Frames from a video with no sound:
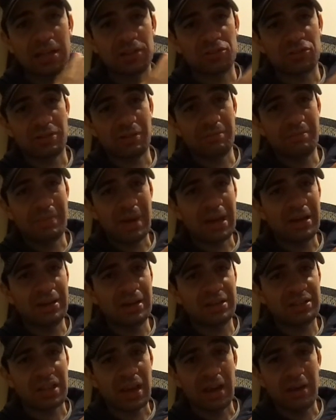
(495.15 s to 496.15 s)

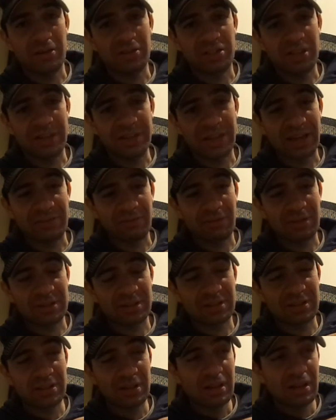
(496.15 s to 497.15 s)
tremendous energy that
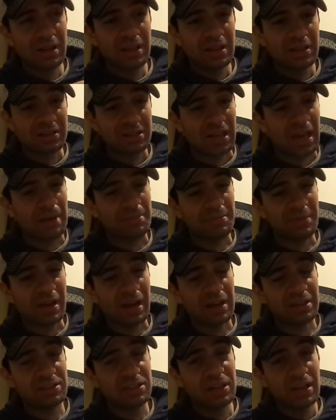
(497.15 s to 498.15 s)
was top
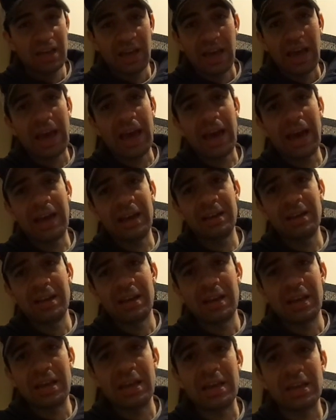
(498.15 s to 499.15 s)
notch, and
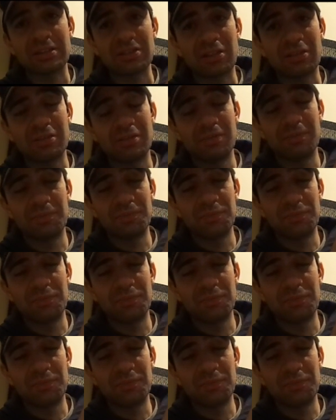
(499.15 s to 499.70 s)
he's a